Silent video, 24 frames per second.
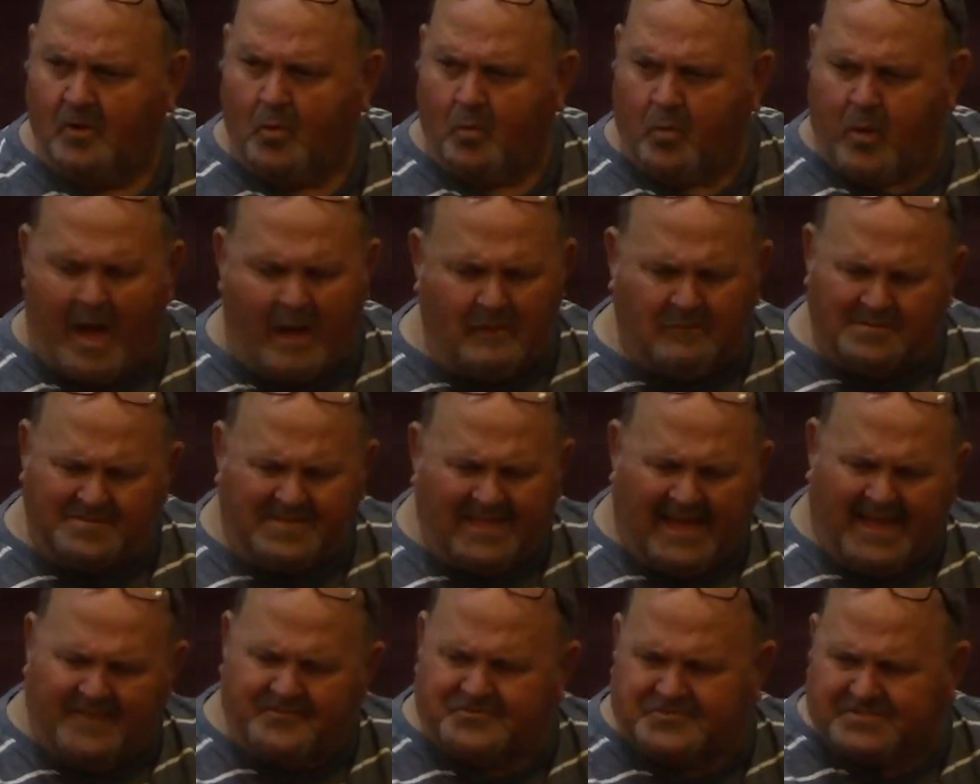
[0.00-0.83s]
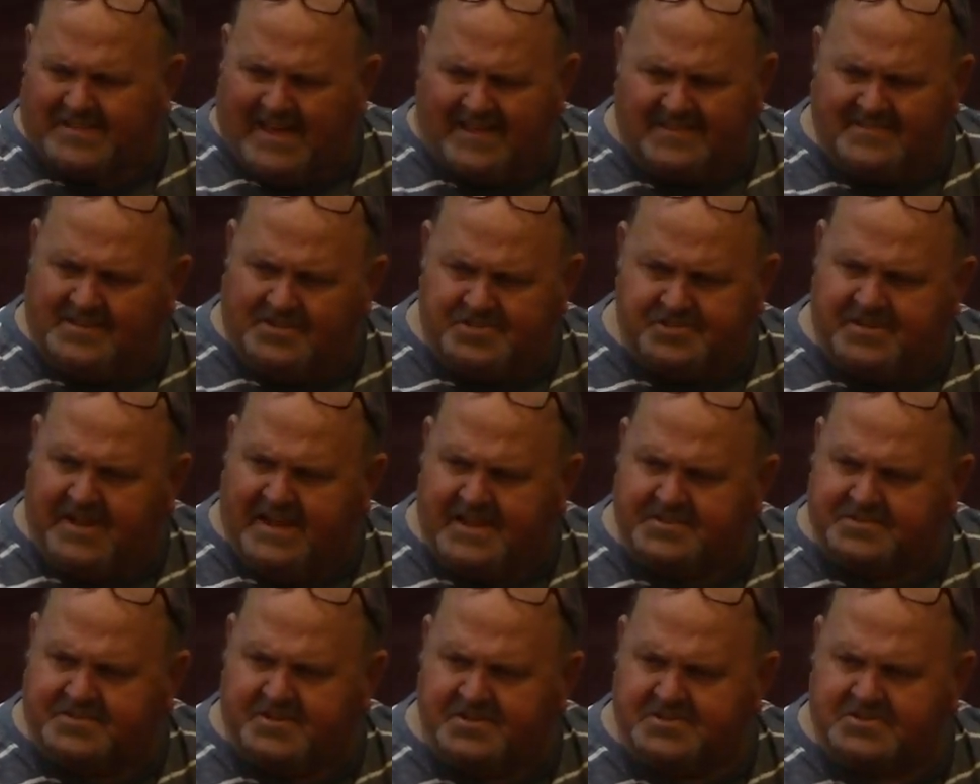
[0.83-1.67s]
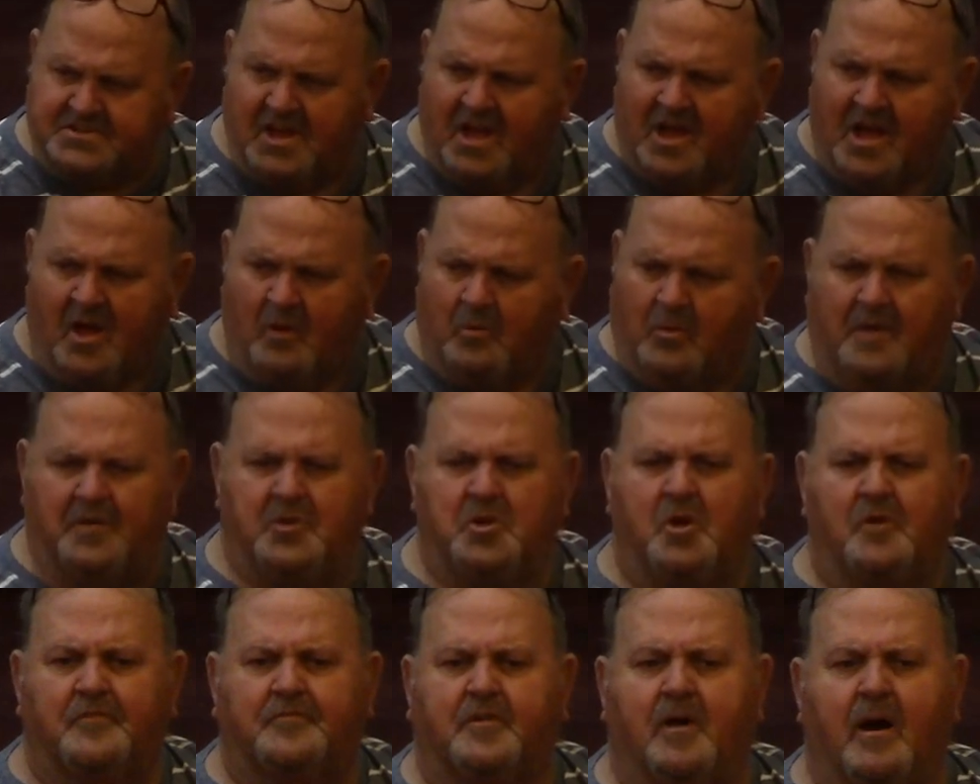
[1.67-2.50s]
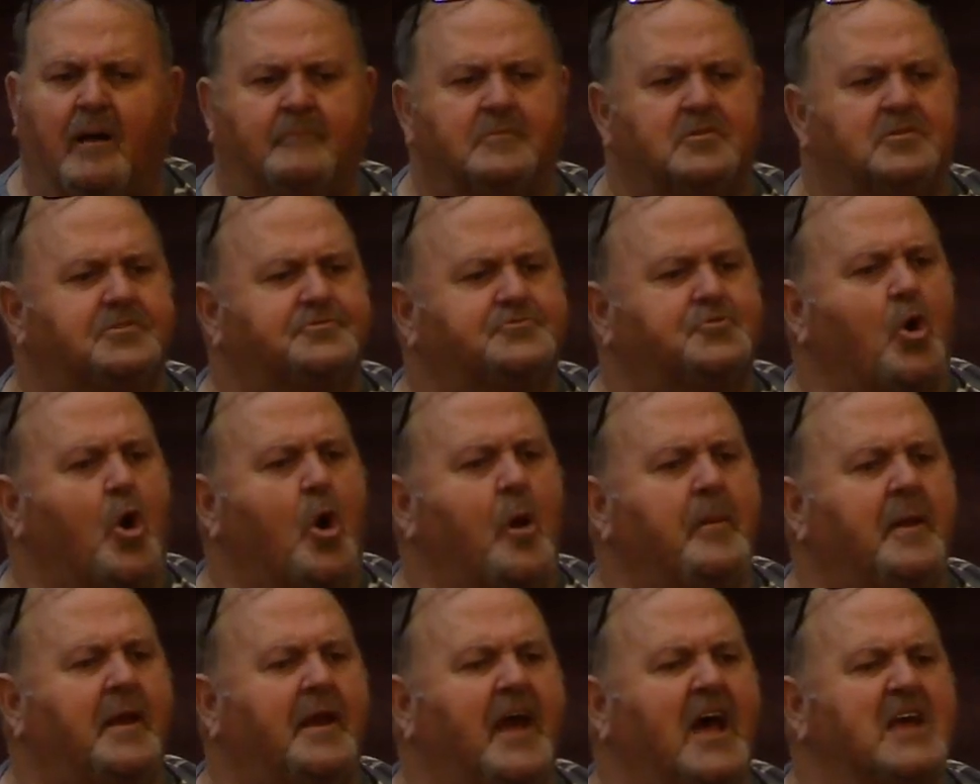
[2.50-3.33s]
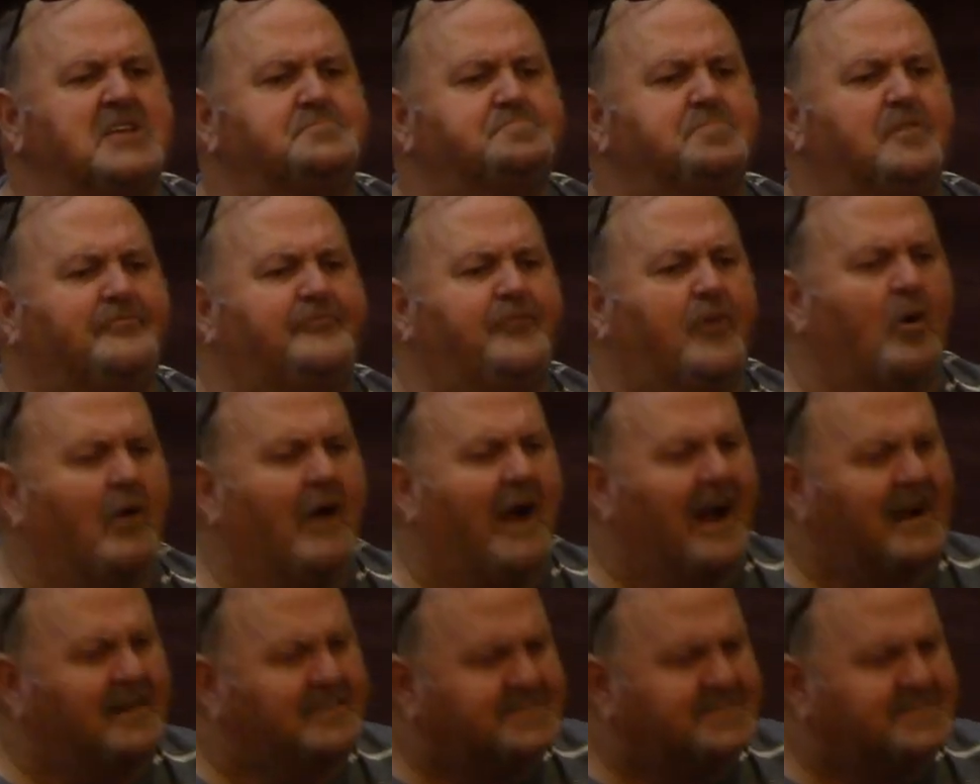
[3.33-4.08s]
Why would they have said to Jesus, Well, you've come to torment us before our